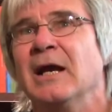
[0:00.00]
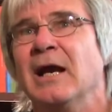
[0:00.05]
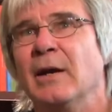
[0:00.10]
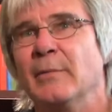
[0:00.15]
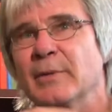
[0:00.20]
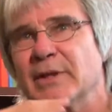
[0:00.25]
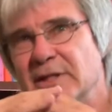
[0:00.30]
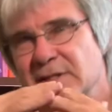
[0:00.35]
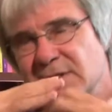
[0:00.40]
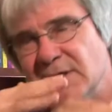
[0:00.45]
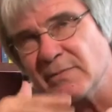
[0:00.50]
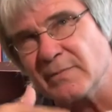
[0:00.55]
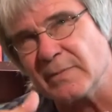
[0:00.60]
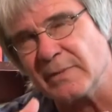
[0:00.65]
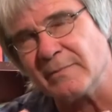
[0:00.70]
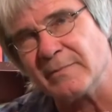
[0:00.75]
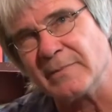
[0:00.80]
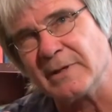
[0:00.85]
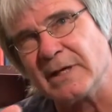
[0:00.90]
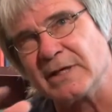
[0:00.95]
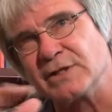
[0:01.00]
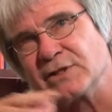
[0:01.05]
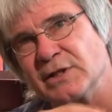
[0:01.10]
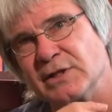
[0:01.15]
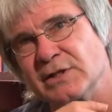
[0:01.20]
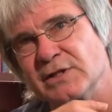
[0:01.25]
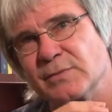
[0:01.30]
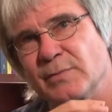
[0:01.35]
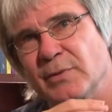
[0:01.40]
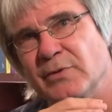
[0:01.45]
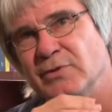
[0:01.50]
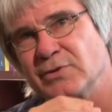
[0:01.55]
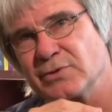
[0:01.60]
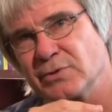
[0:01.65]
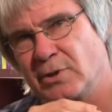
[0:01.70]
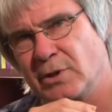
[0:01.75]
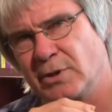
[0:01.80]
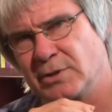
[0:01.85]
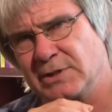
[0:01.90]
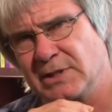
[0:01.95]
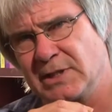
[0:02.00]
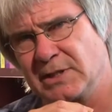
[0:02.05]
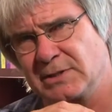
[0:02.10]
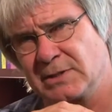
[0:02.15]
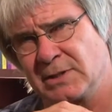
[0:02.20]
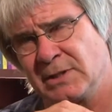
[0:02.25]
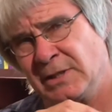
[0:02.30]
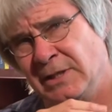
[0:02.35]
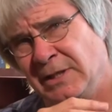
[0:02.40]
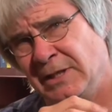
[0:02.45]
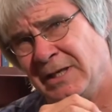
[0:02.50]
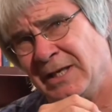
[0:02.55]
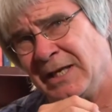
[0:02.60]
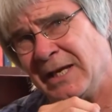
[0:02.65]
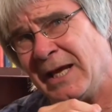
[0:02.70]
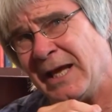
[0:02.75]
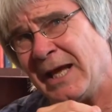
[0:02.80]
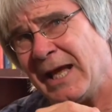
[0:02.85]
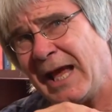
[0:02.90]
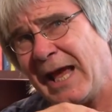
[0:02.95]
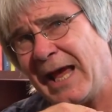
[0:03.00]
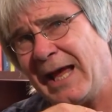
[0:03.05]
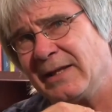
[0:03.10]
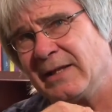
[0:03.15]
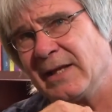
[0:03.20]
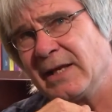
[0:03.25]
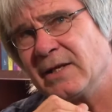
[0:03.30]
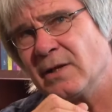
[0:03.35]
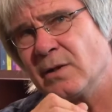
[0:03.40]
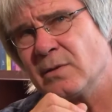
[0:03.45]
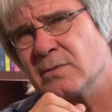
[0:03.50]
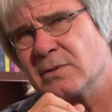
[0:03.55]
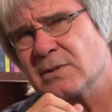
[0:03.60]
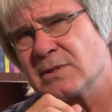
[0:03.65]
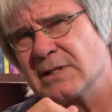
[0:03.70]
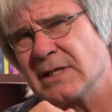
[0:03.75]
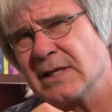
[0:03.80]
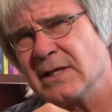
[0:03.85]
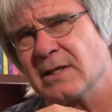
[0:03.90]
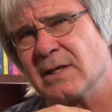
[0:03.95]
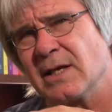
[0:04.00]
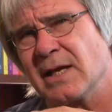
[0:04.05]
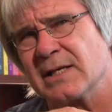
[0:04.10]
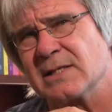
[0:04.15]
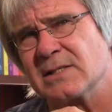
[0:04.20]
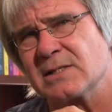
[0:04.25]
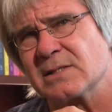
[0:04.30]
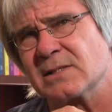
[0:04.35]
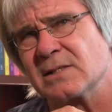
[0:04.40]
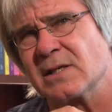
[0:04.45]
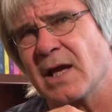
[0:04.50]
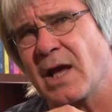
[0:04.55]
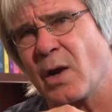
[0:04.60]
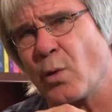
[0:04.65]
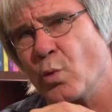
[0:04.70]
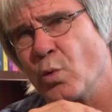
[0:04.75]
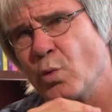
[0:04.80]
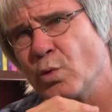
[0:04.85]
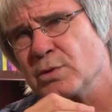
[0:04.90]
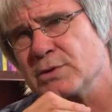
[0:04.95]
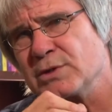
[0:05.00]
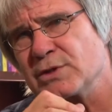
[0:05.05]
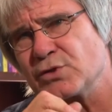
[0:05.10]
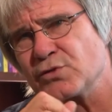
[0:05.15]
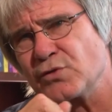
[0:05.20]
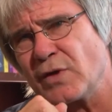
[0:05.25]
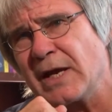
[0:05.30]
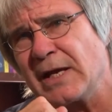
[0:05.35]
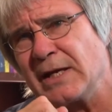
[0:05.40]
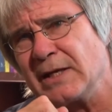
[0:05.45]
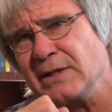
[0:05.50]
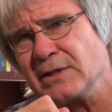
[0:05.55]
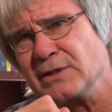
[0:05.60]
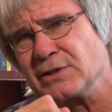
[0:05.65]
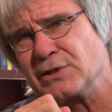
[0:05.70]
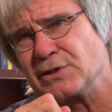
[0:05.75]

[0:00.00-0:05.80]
But they see it largely in a spiritual context, and they don't see it as at all strange.